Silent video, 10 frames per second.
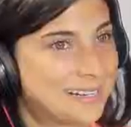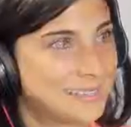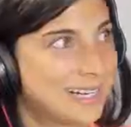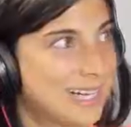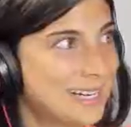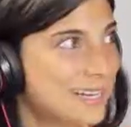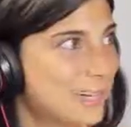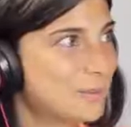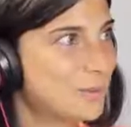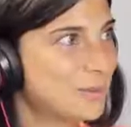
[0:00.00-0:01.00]
I was like, yeah, Dad,
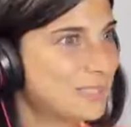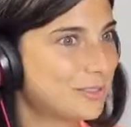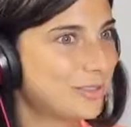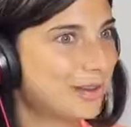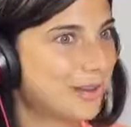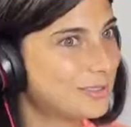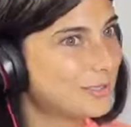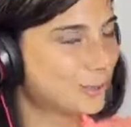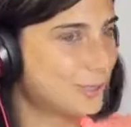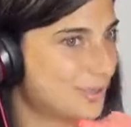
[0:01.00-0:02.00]
I'm doing this for my health.
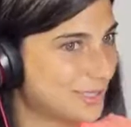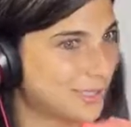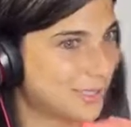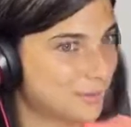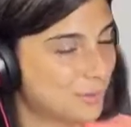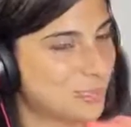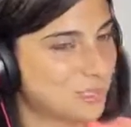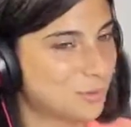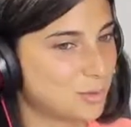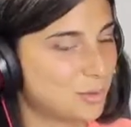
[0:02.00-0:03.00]
Don't you see I'm doing
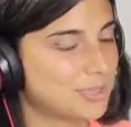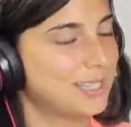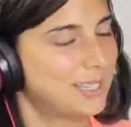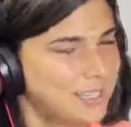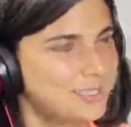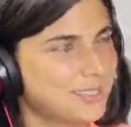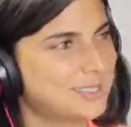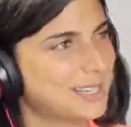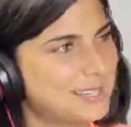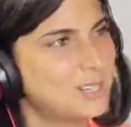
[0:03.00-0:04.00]
so much better? He's like,
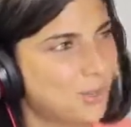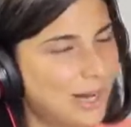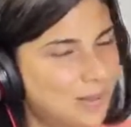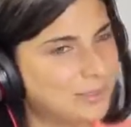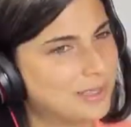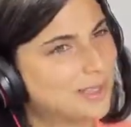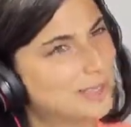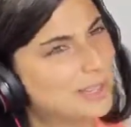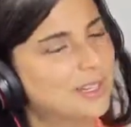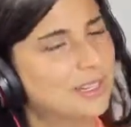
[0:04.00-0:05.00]
yes, I see you happy.
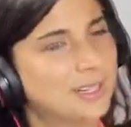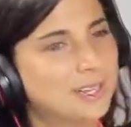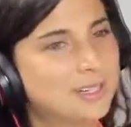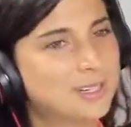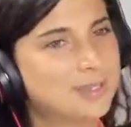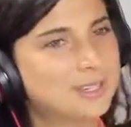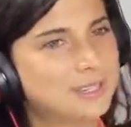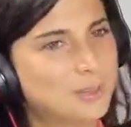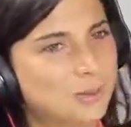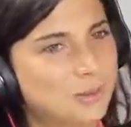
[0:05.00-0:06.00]
And he was like,
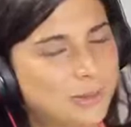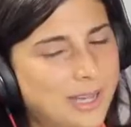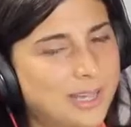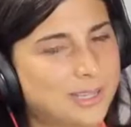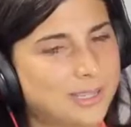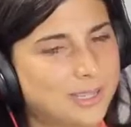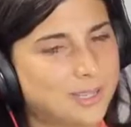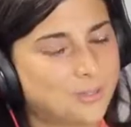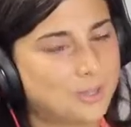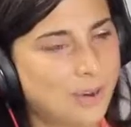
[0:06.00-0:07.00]
so, okay,
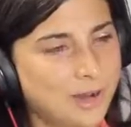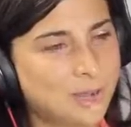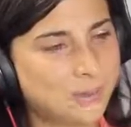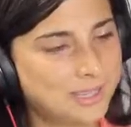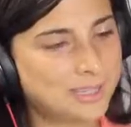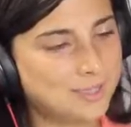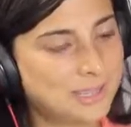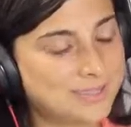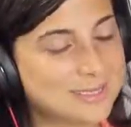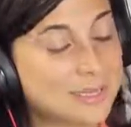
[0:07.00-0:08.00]
but why are you eating the
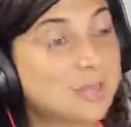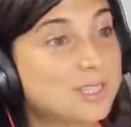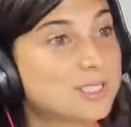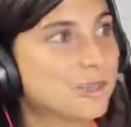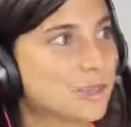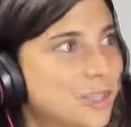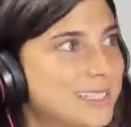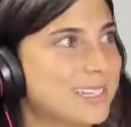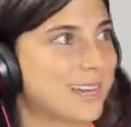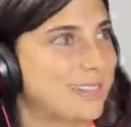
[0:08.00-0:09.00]
mangoes? I was like, because they're
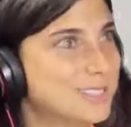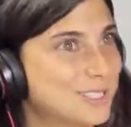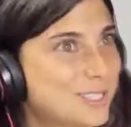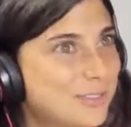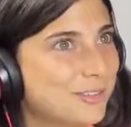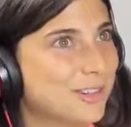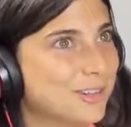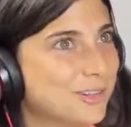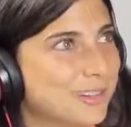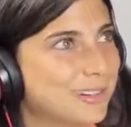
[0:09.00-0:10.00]
good, Dad, and it's good for
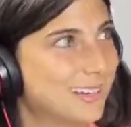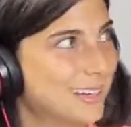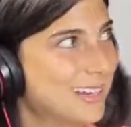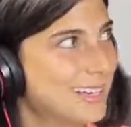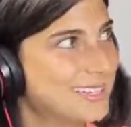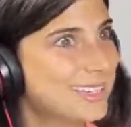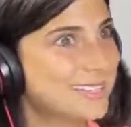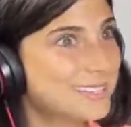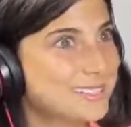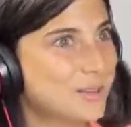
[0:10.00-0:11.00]
you. And he's like,
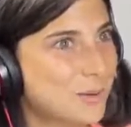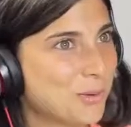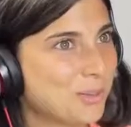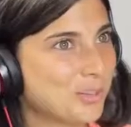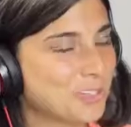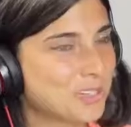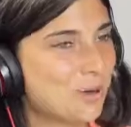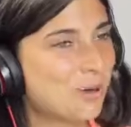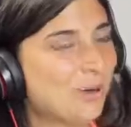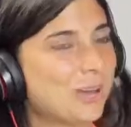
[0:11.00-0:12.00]
this is the cool thing. And he's like,
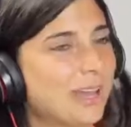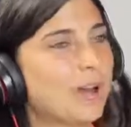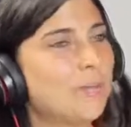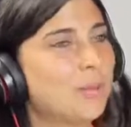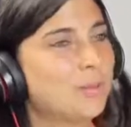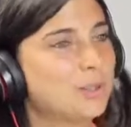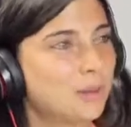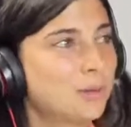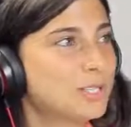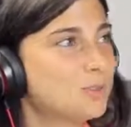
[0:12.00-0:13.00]
oh, okay, I want
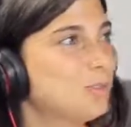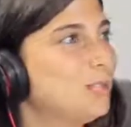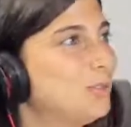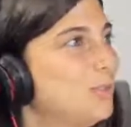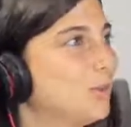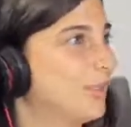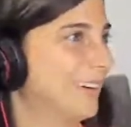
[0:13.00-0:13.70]
a smoothie too.